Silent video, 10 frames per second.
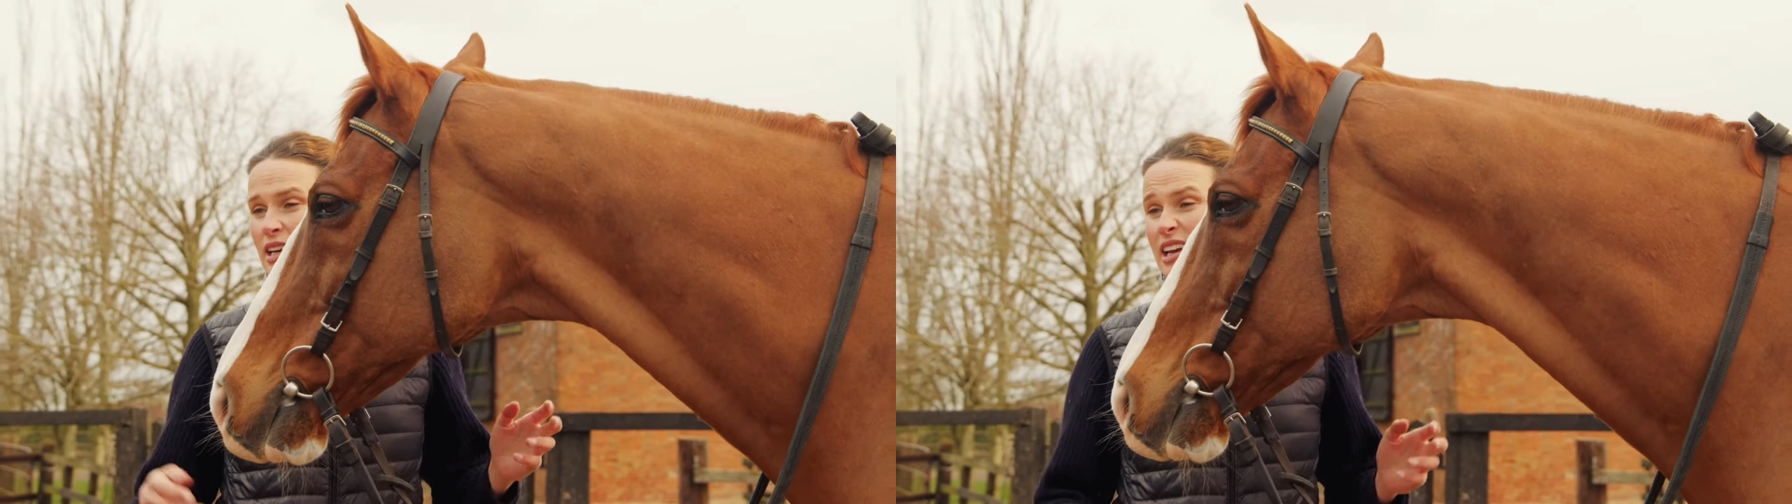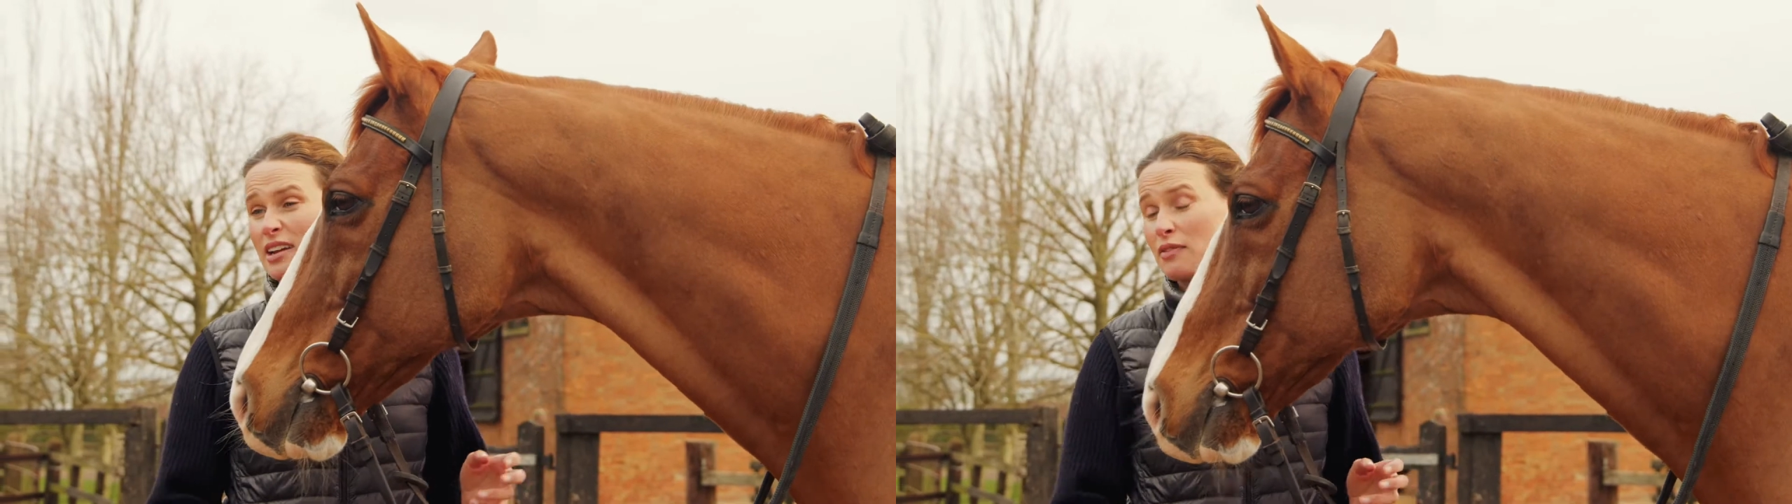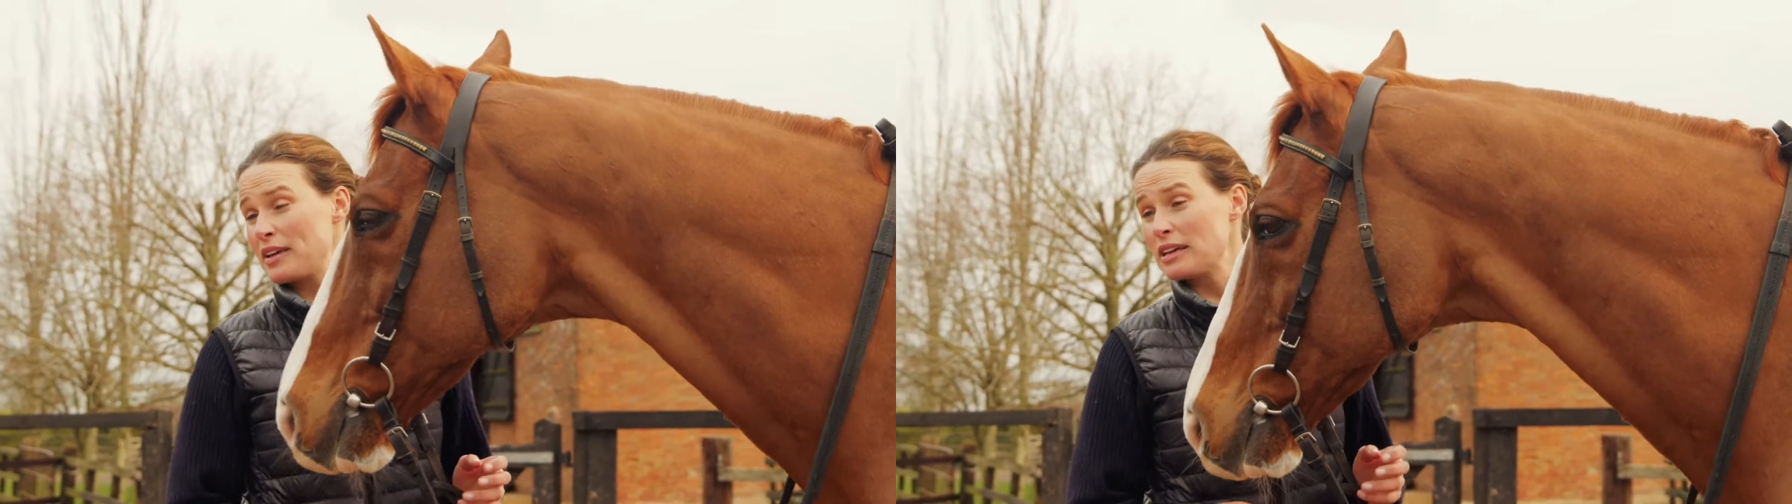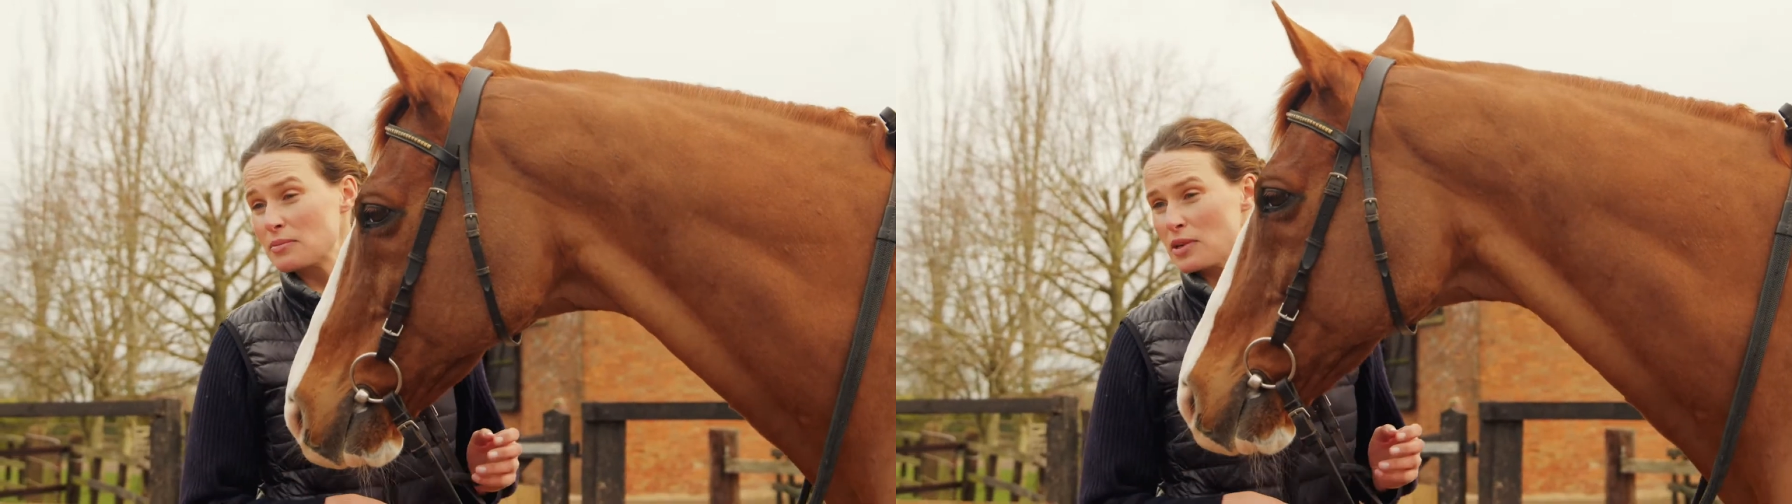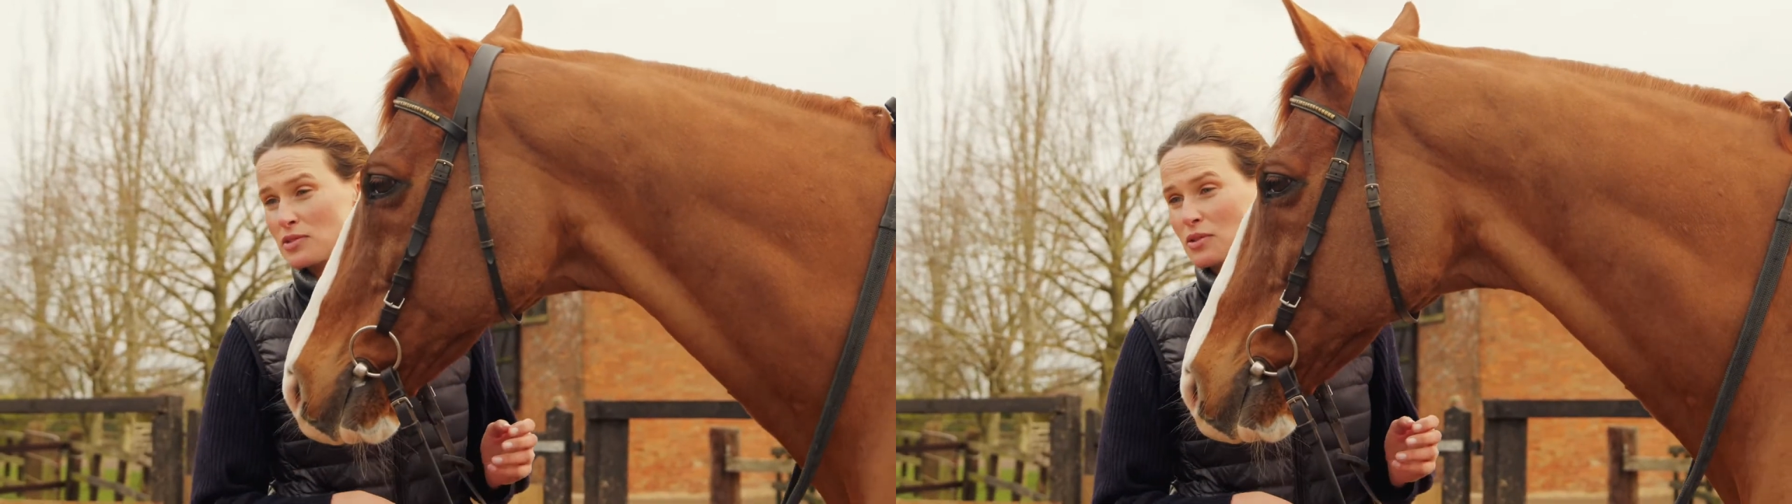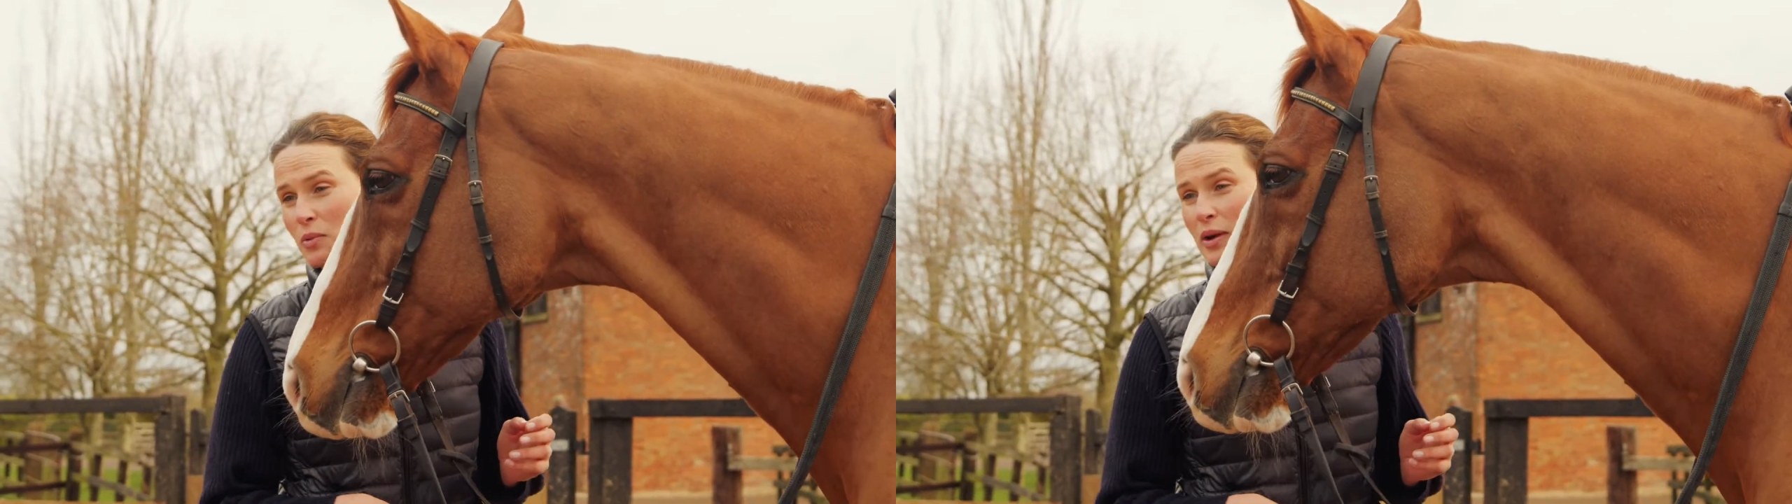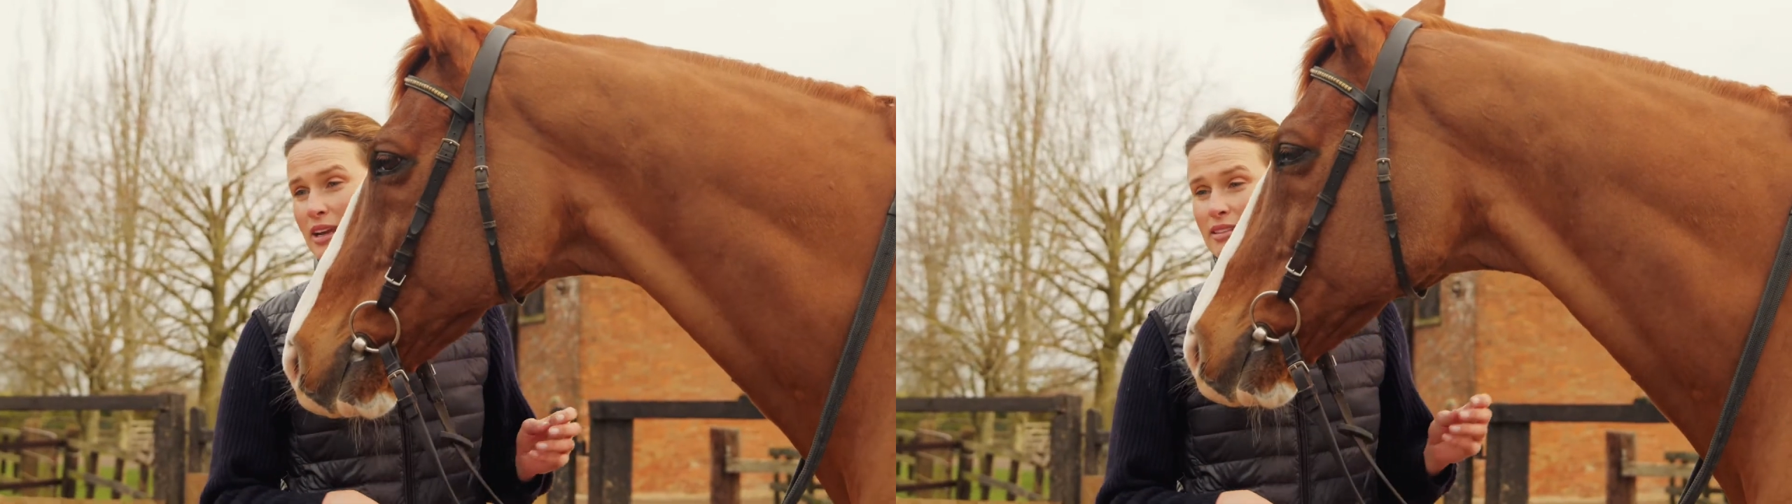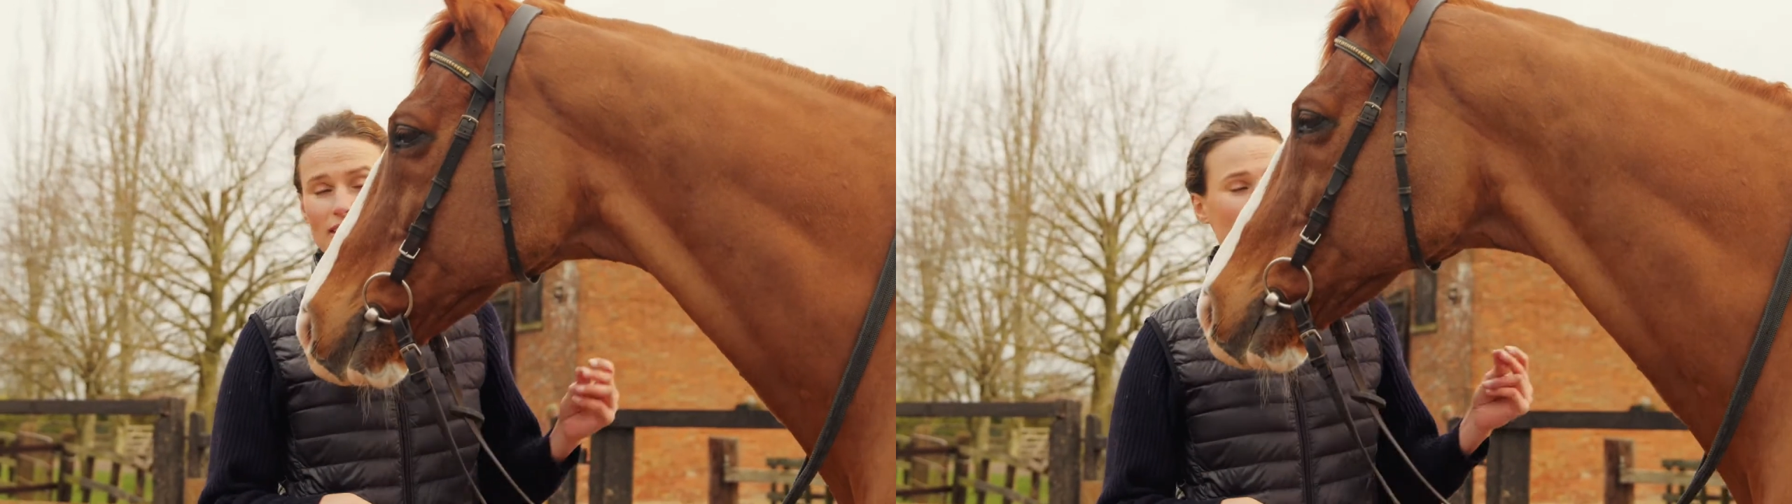in a field most of the
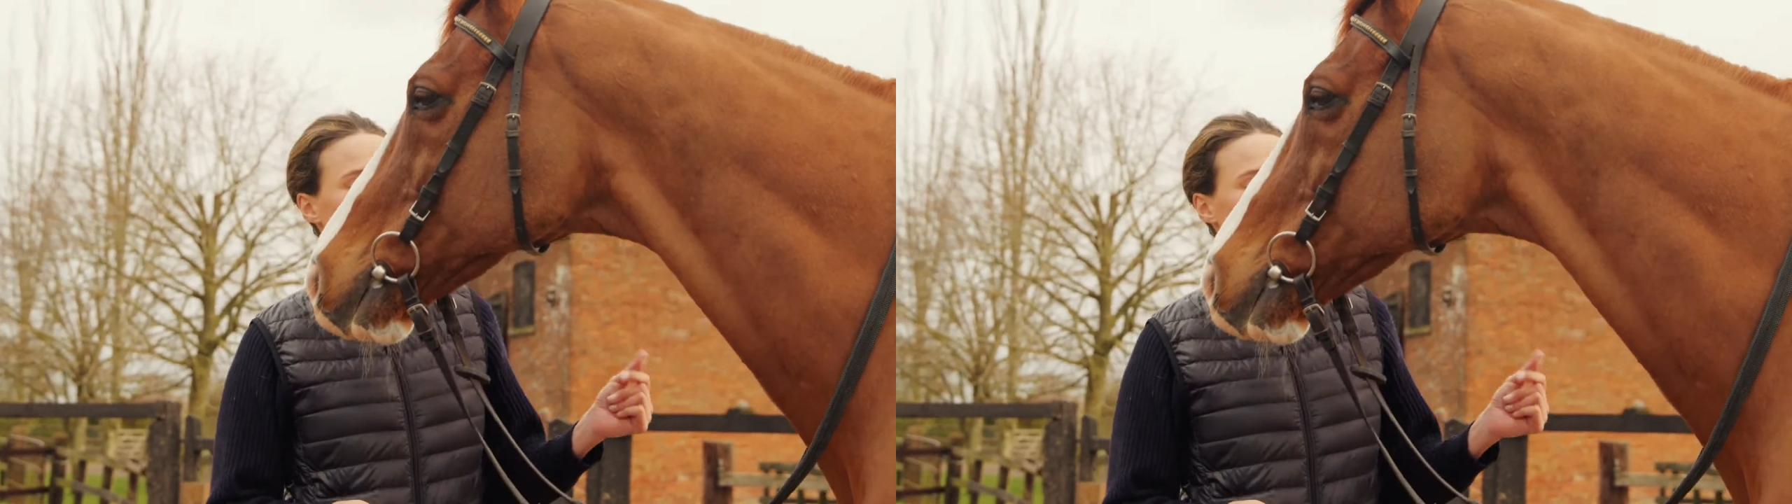week, then they'll